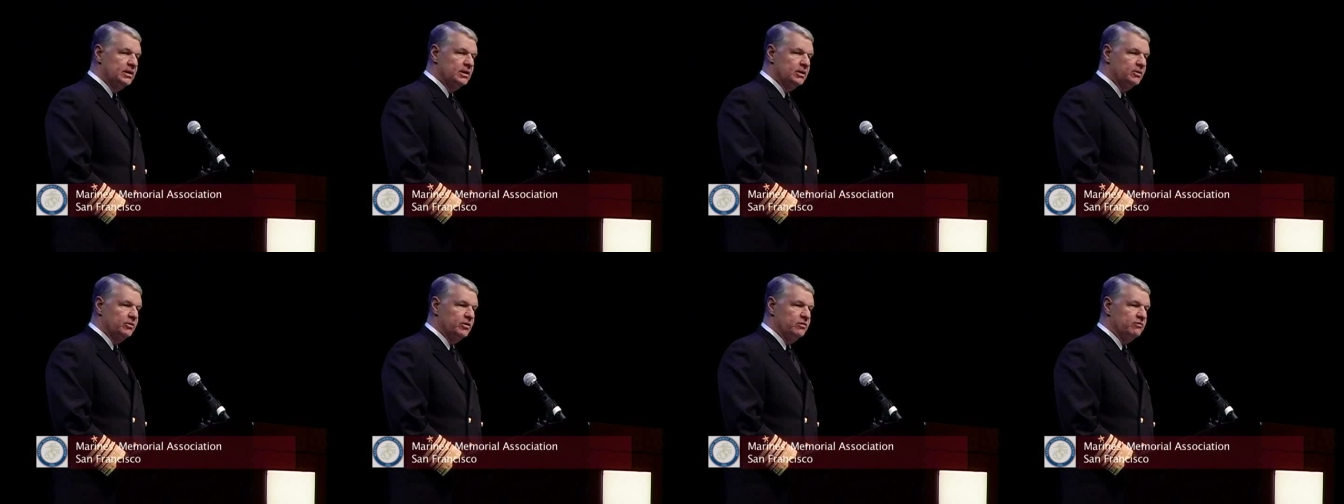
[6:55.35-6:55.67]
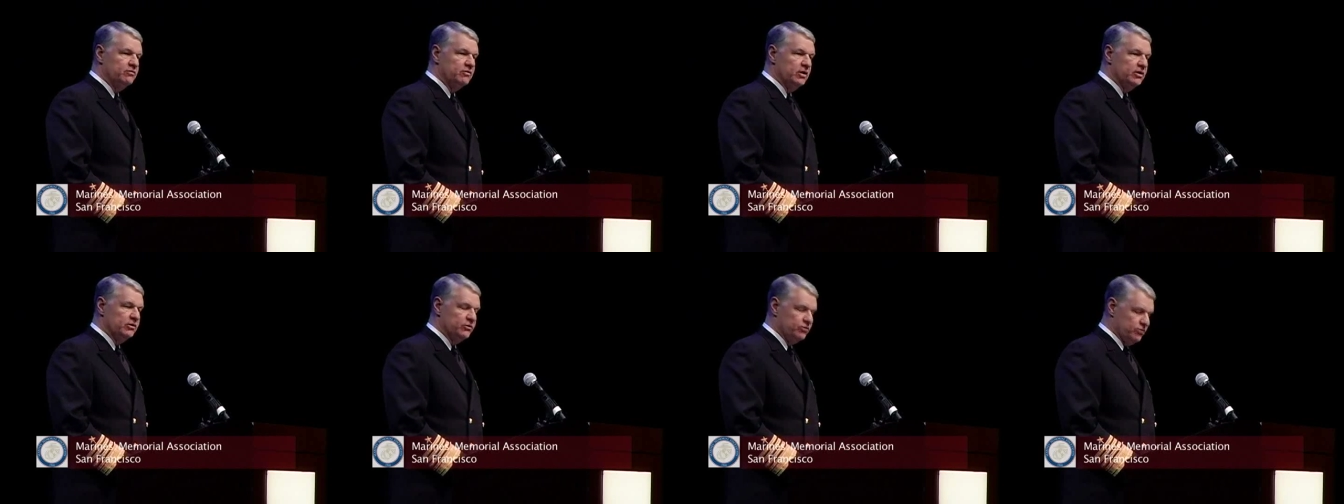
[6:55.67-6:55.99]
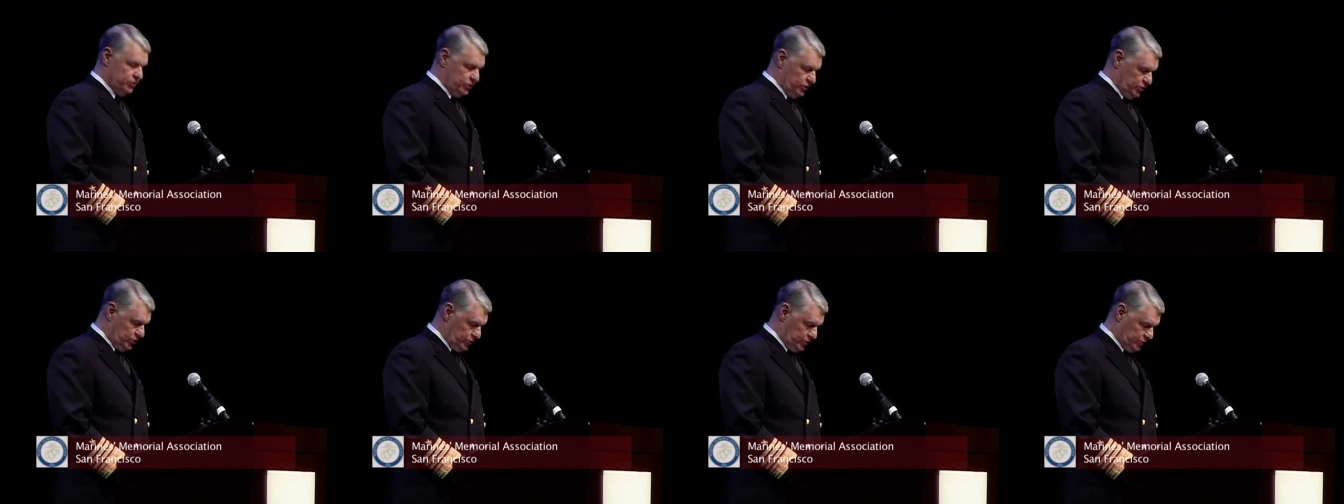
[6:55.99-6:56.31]
We've
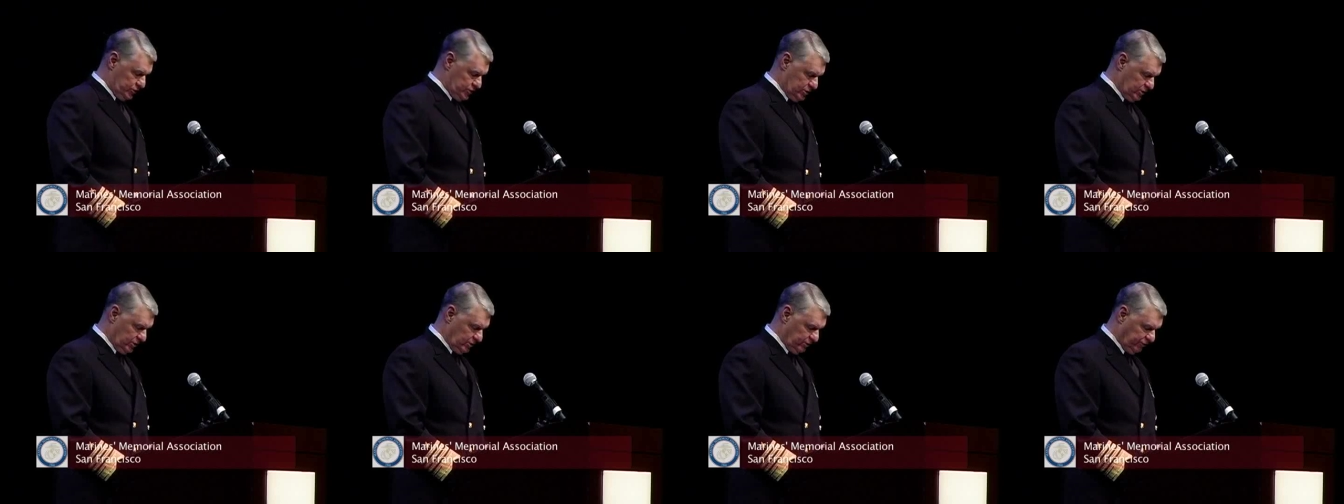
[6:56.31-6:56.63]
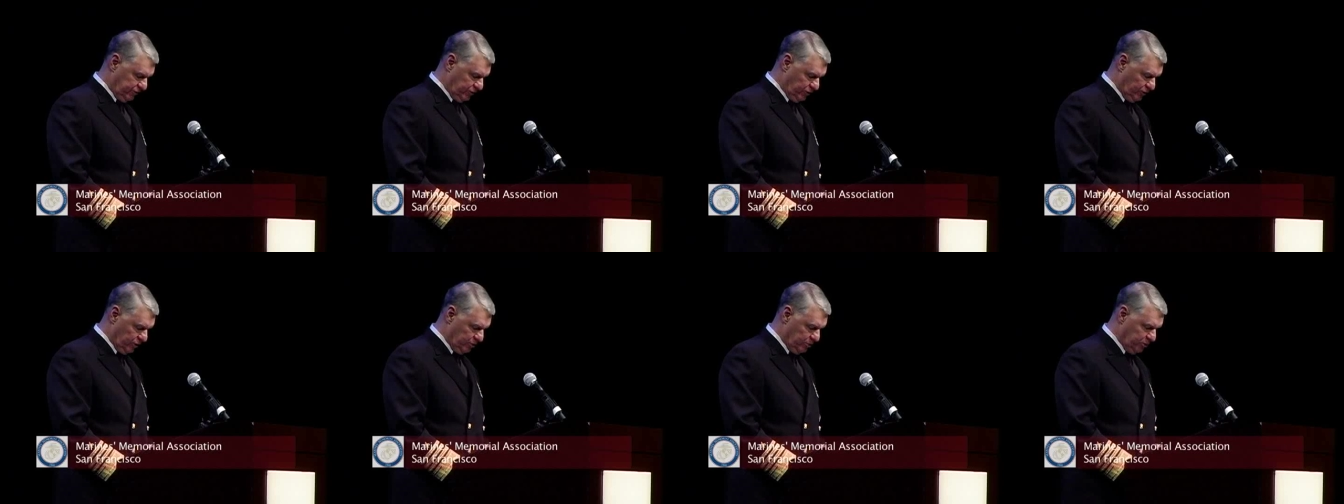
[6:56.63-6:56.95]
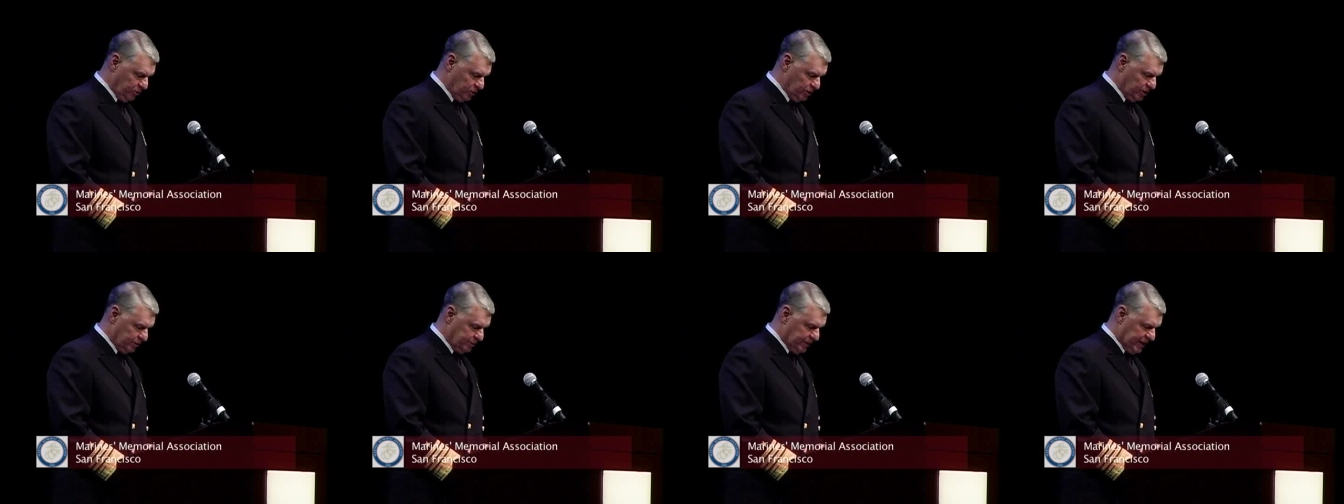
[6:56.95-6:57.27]
introduced
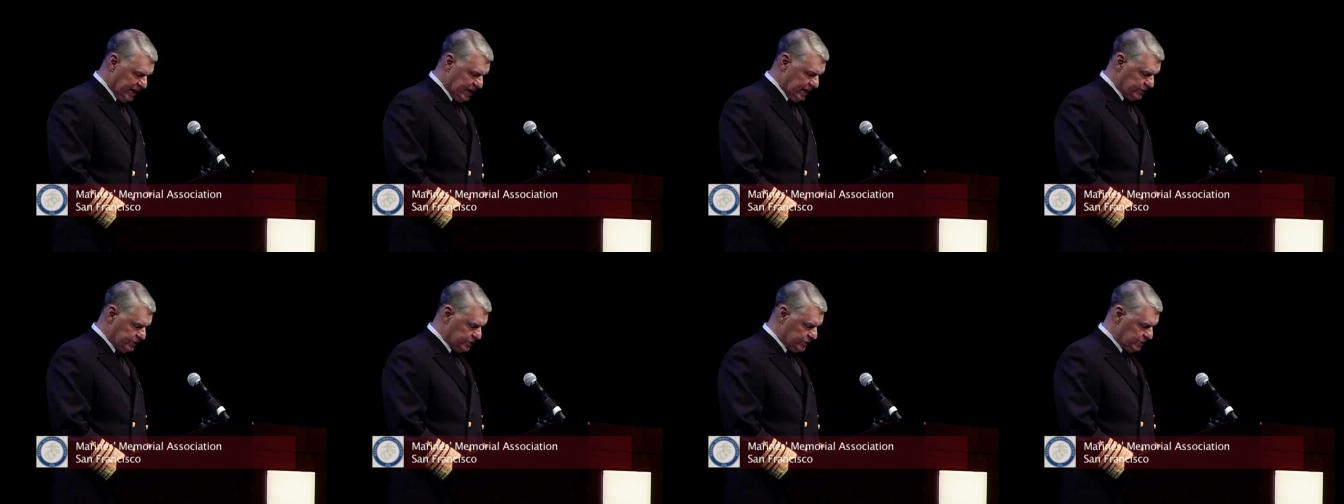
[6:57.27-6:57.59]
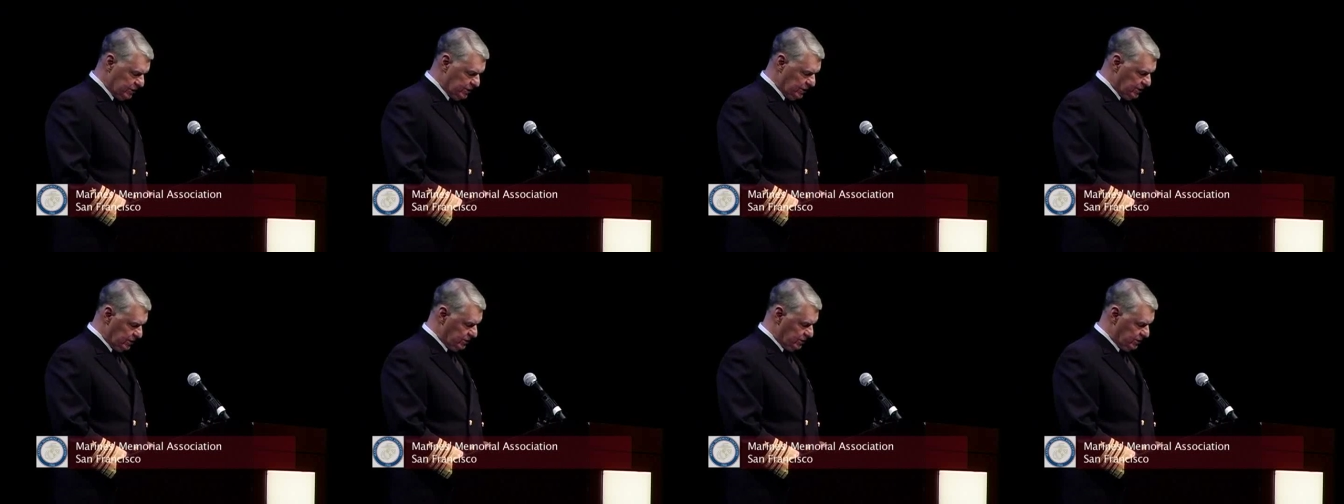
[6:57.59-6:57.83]
affordable capacity